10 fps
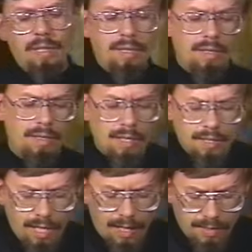in
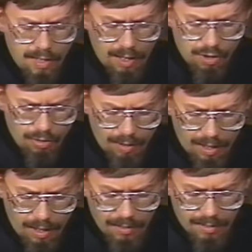10th century
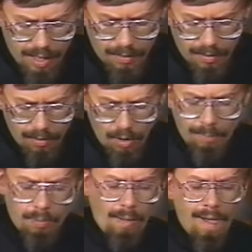
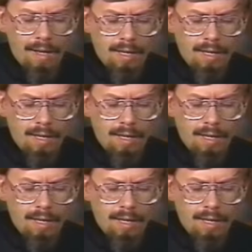Constantinople